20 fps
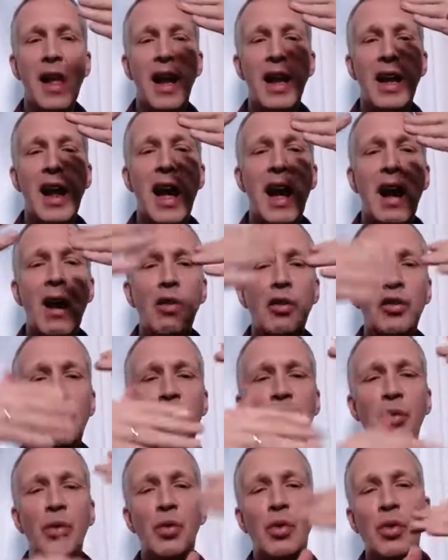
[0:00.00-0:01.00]
and how
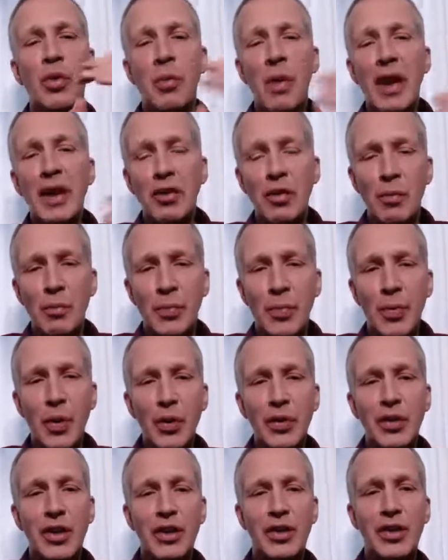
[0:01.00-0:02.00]
through quantum
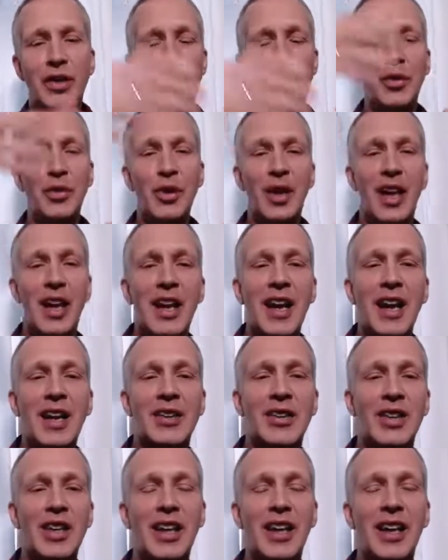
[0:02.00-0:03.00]
processes you can
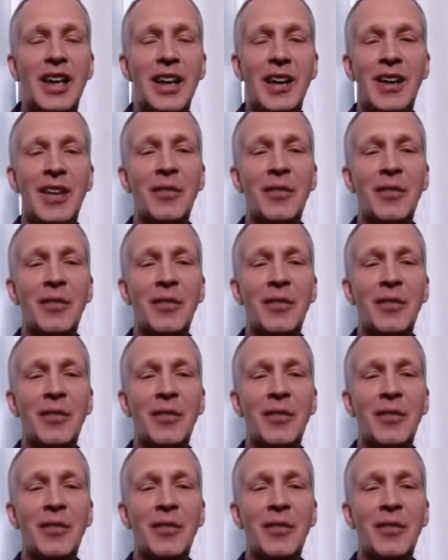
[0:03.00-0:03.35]
actually